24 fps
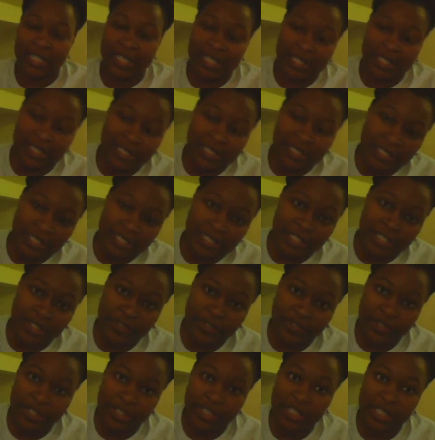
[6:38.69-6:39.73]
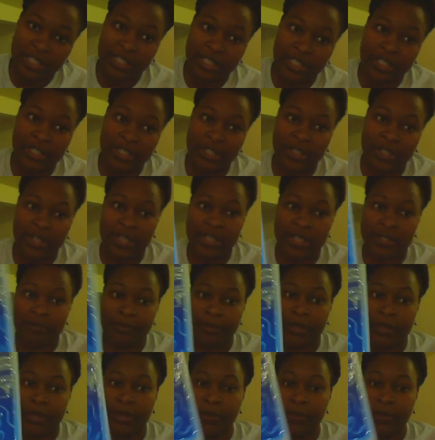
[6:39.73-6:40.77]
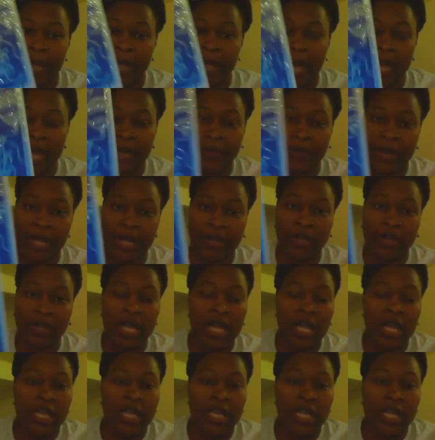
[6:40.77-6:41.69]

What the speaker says: It's silver glitter on blue background.